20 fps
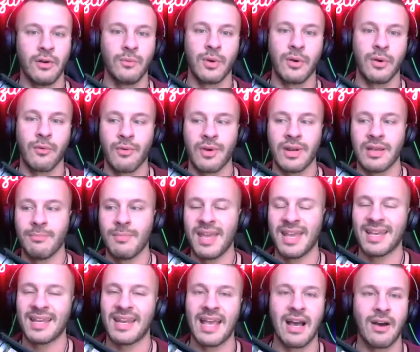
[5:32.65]
We were already
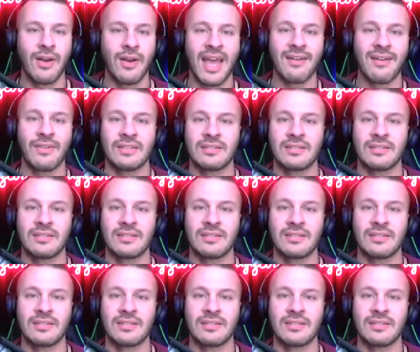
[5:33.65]
making out, having